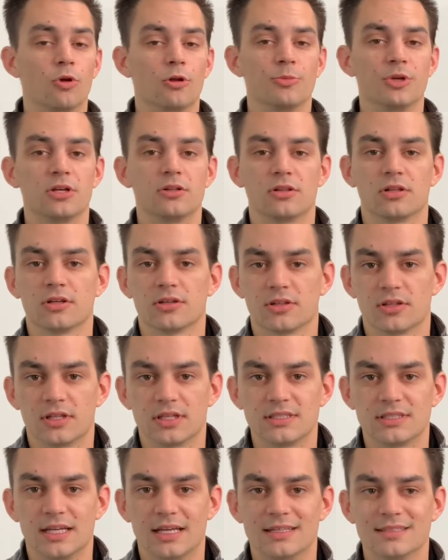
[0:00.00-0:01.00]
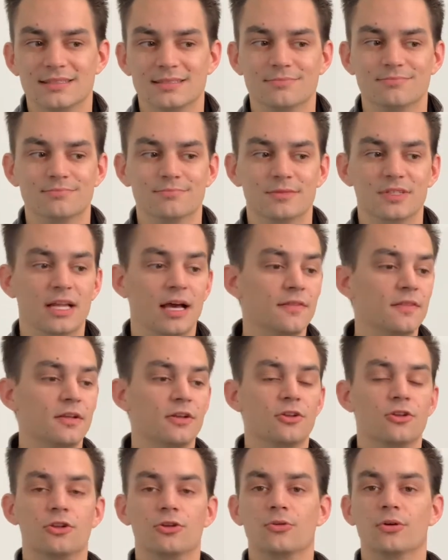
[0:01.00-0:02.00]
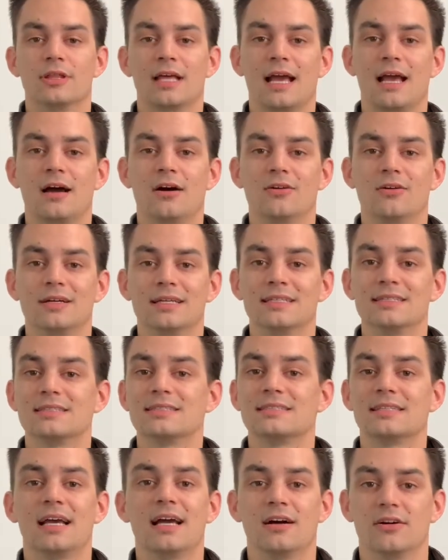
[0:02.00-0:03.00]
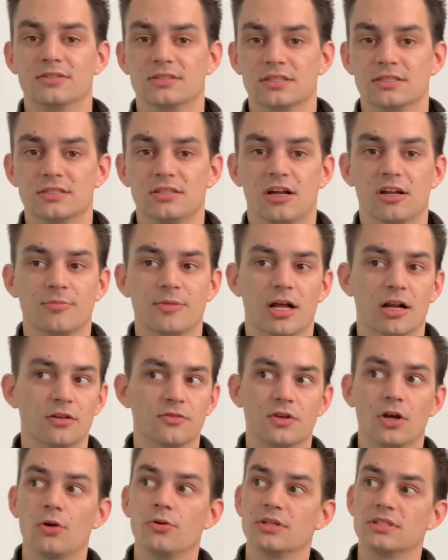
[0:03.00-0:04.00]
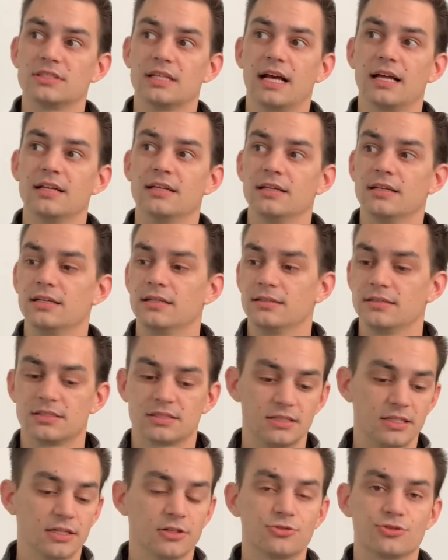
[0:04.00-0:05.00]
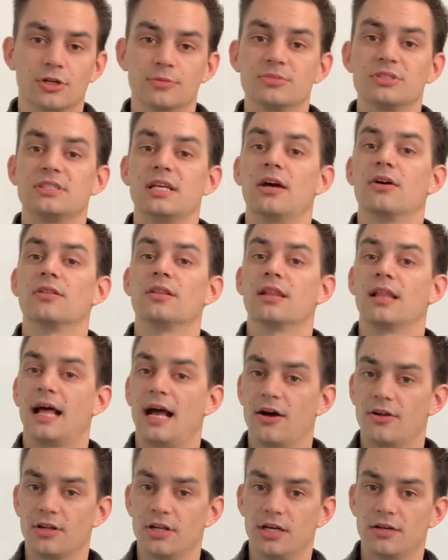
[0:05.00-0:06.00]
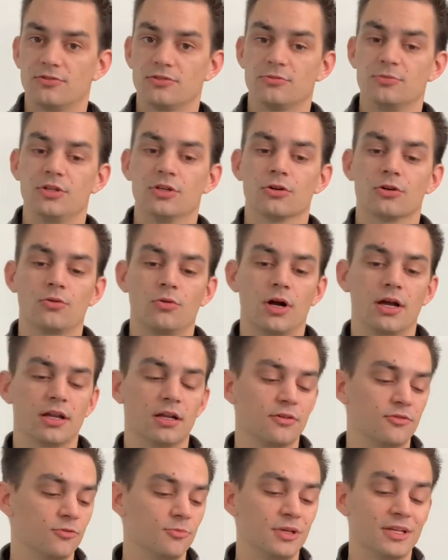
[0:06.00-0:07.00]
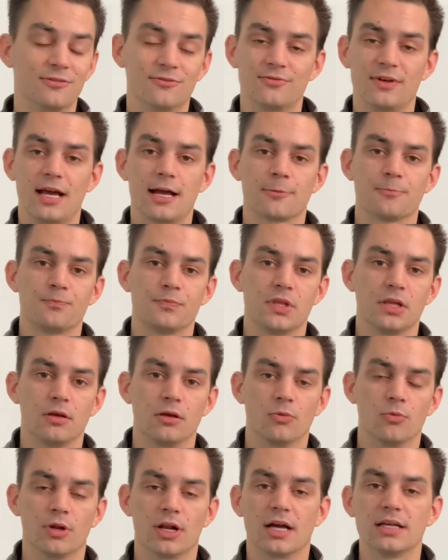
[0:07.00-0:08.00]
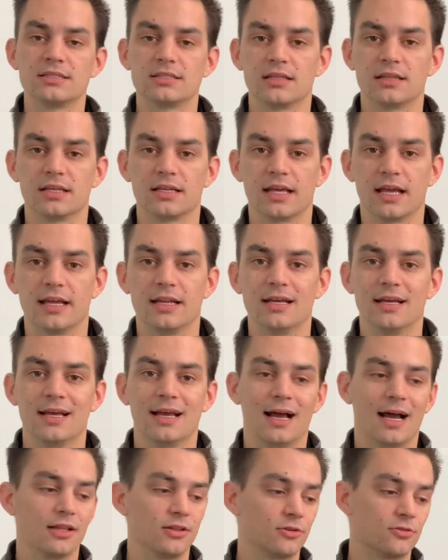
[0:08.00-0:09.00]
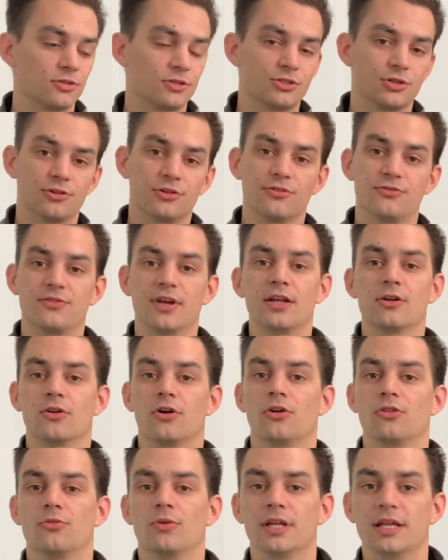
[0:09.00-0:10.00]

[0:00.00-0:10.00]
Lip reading: to be clear that this has nothing to do with how it sounds. It's not a matter of, oh, does that snare drum sound loud enough to me or quiet enough to me? In fact, when I set the gain, I literally turn the fader all the way